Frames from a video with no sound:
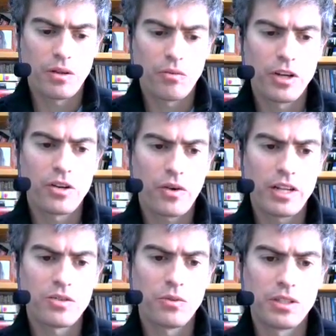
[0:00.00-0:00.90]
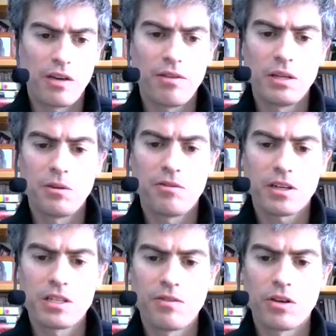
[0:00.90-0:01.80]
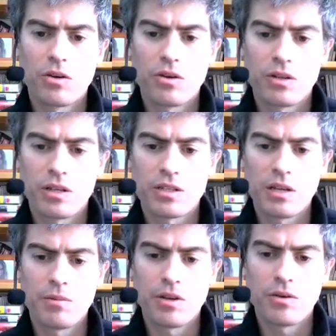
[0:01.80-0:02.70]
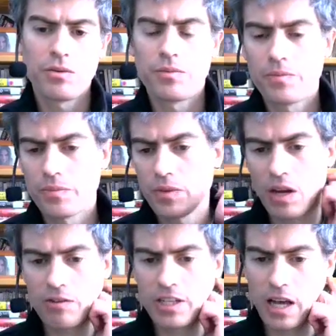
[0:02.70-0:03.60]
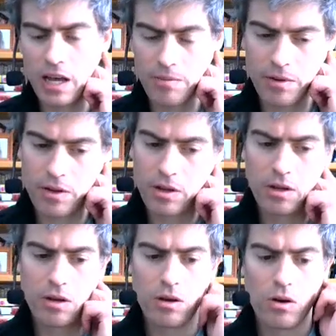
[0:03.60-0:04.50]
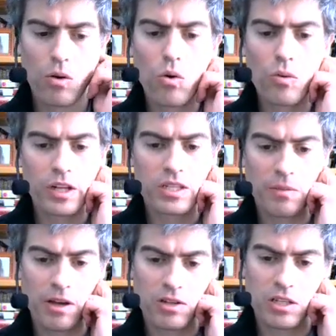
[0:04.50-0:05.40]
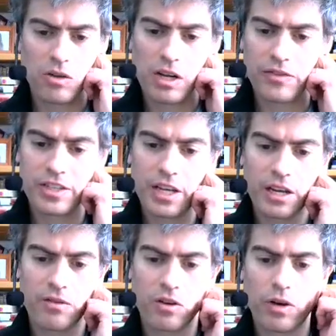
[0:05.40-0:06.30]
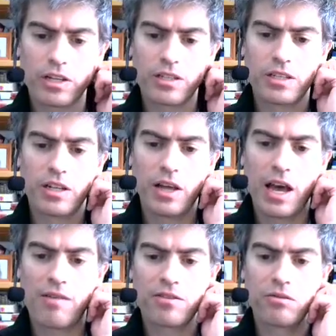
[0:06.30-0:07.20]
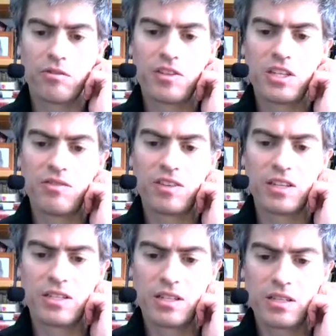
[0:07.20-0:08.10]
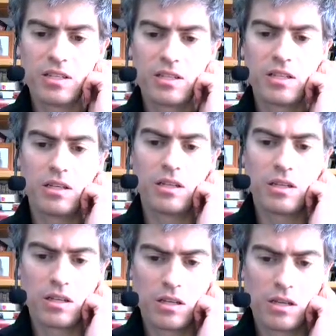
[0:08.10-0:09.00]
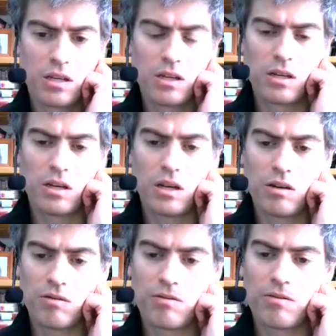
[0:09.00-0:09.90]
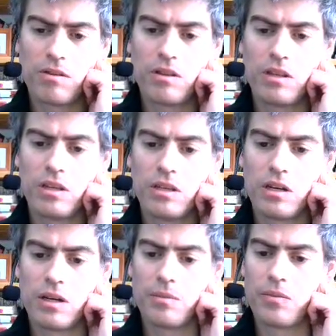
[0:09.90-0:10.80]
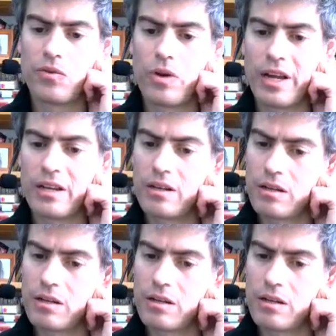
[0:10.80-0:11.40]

Reader writes will definitely be fixed if you go to the same node every time. Or we can somehow slow down the second request until after we've achieved consistency of the write.